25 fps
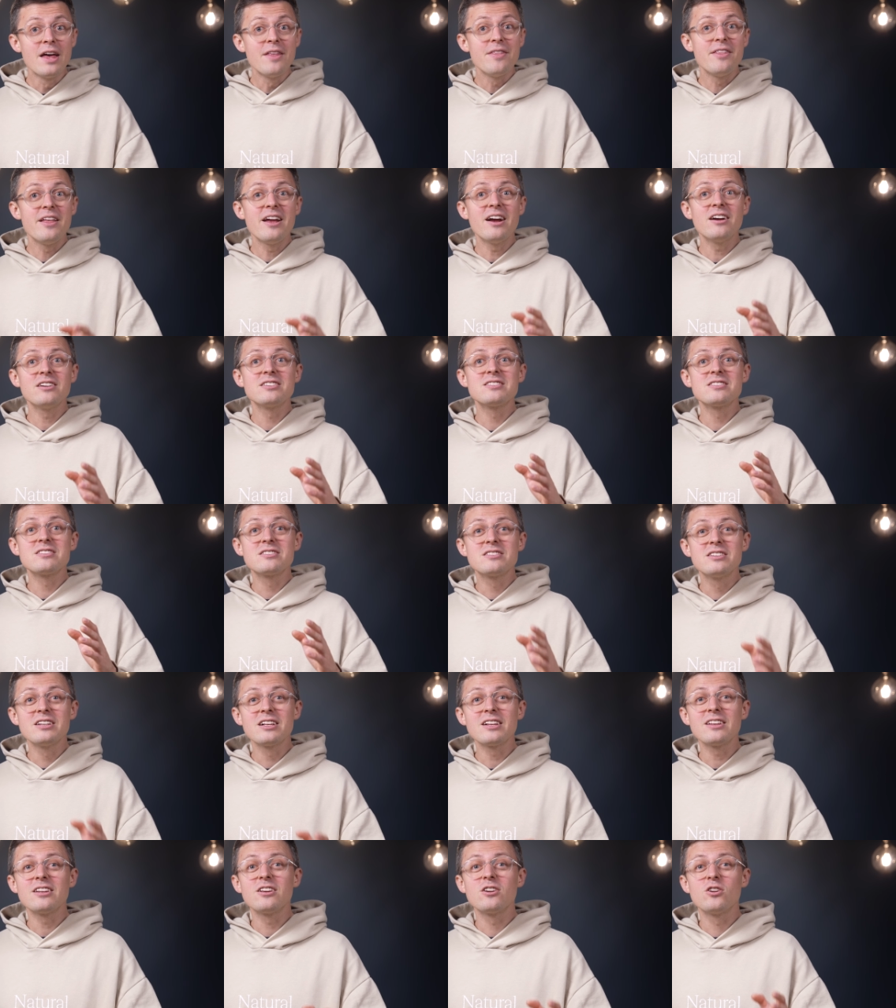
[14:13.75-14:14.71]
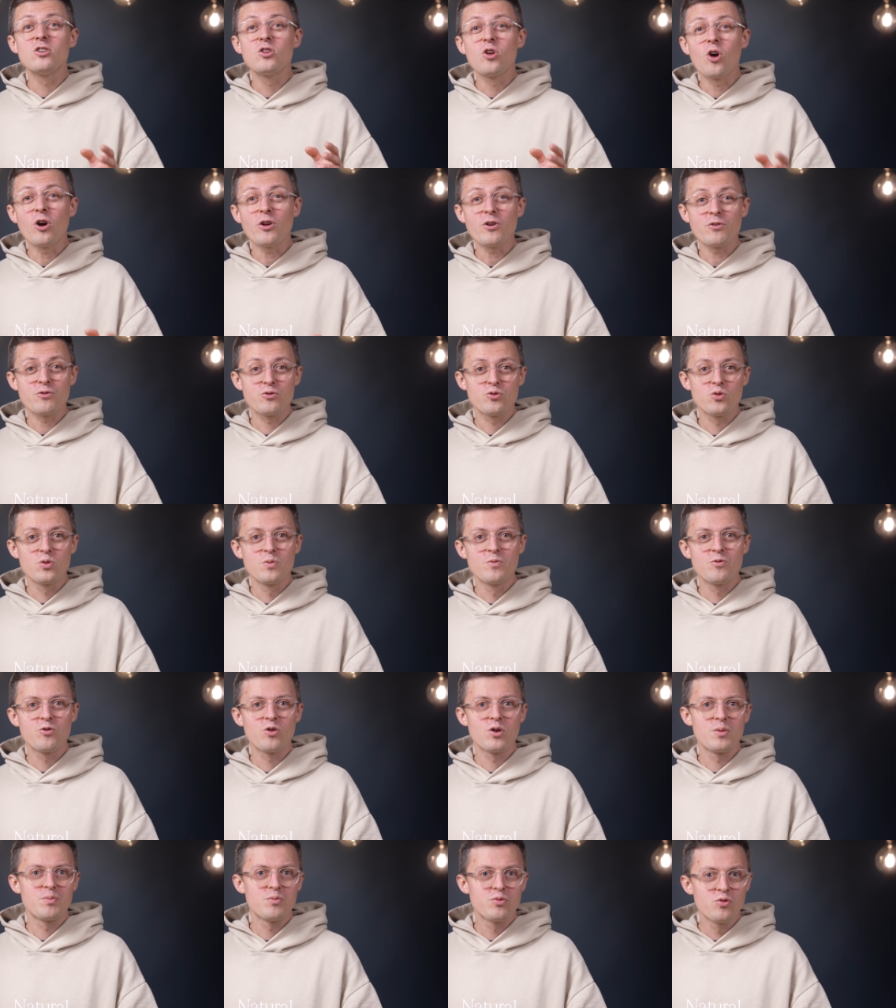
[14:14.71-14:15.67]
there is still a lot of room
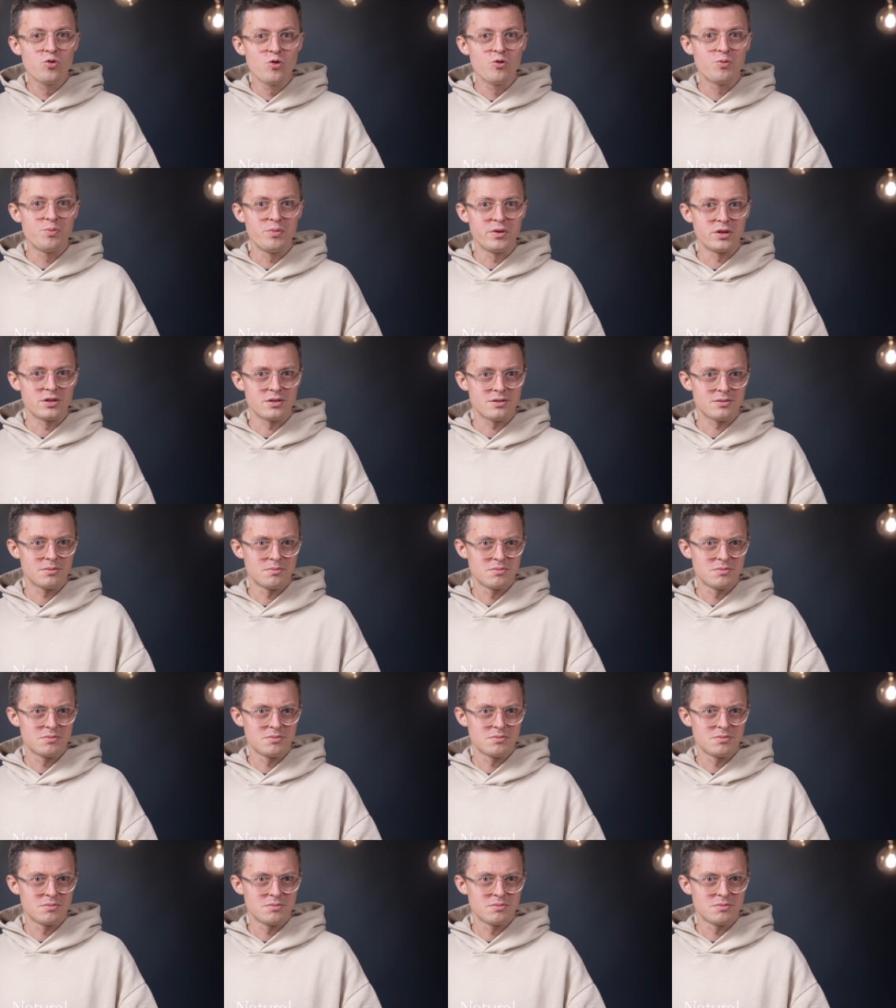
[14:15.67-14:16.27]
for improvement.